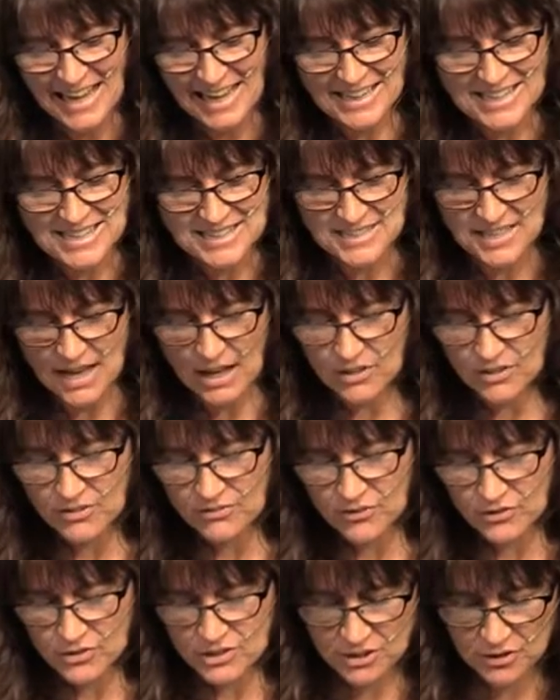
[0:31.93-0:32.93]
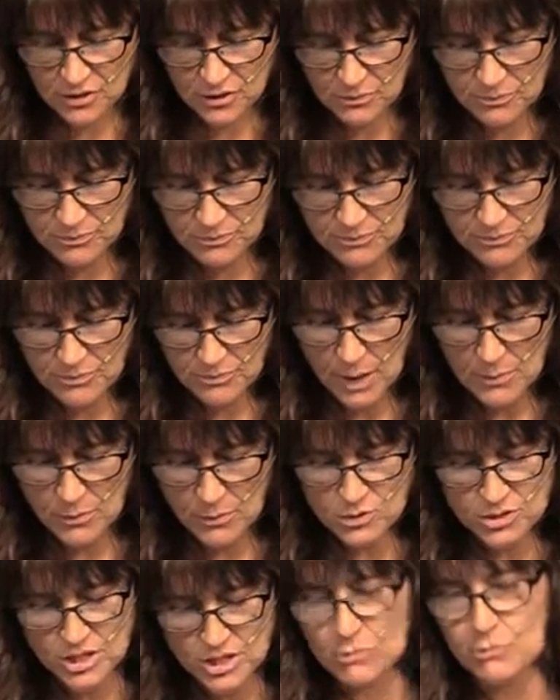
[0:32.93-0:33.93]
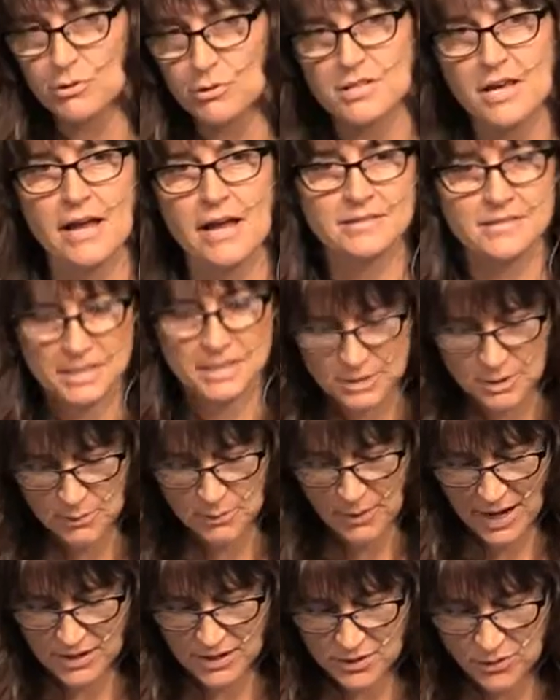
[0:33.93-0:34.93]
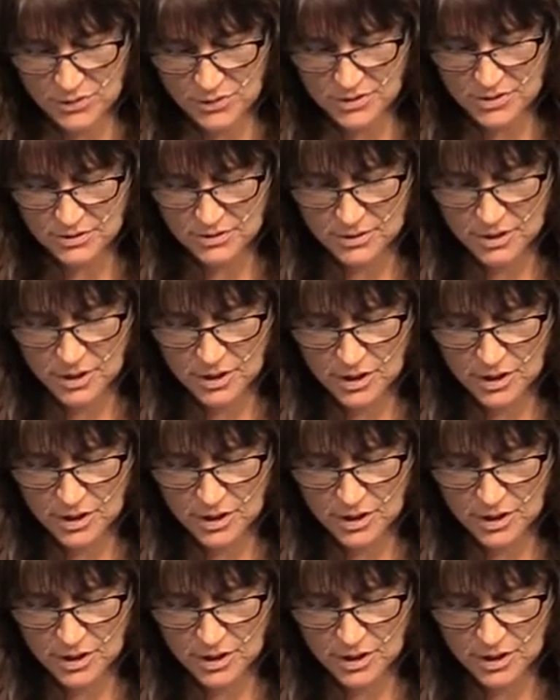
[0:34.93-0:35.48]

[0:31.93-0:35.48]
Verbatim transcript: I ate a salad for dinner, mostly croutons and tomatoes.